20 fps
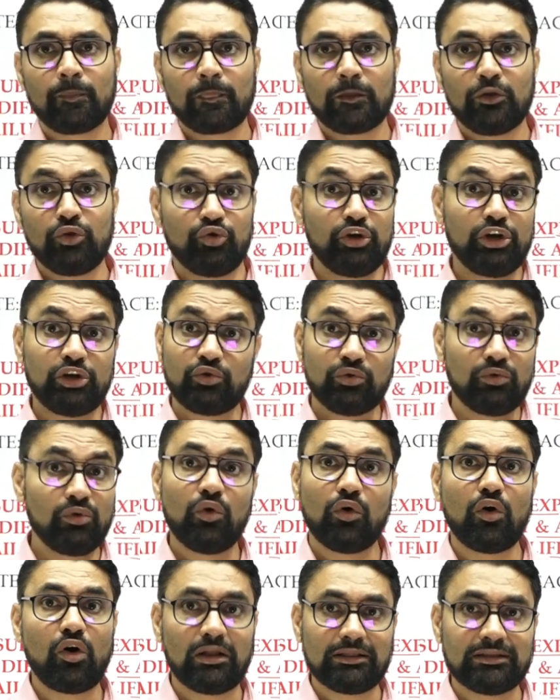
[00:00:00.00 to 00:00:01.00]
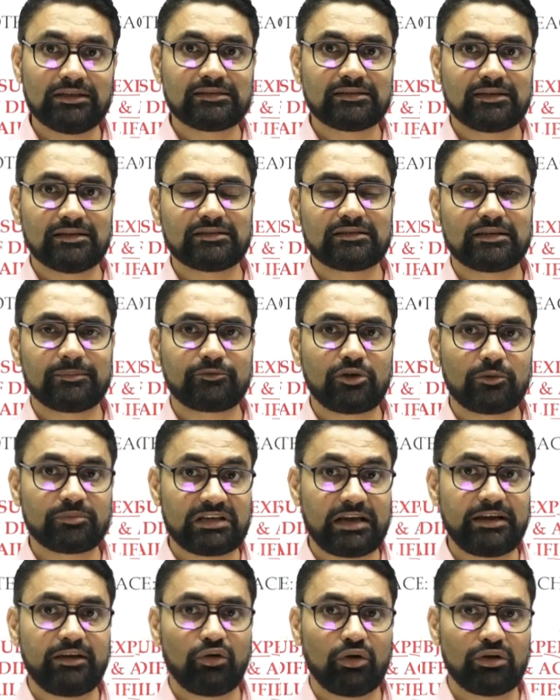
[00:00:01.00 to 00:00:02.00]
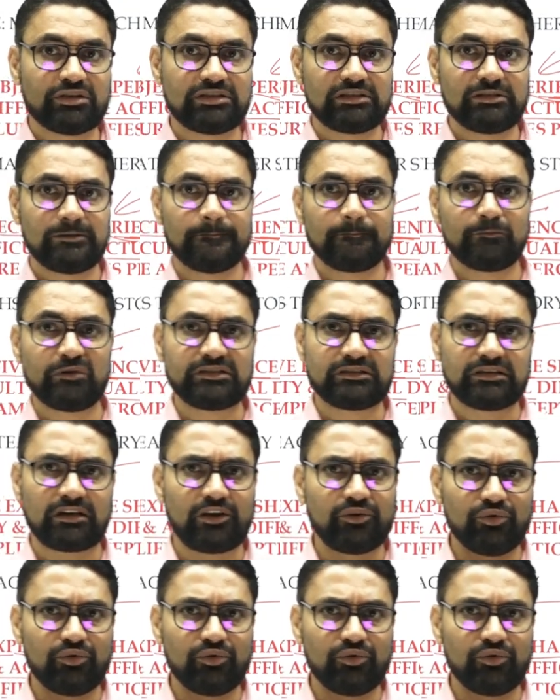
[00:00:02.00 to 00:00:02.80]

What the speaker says: You need to know all this concept of psychology, etc.